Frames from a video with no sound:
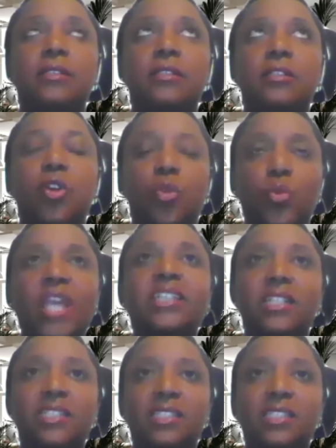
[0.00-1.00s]

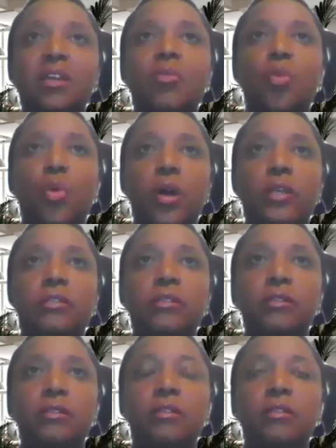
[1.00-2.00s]
correcting someone
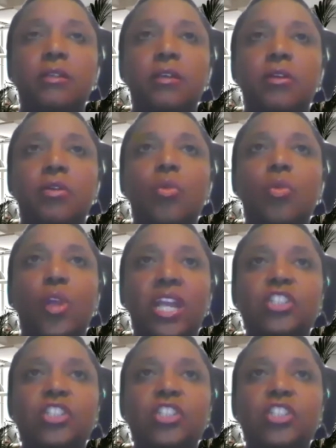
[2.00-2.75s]
or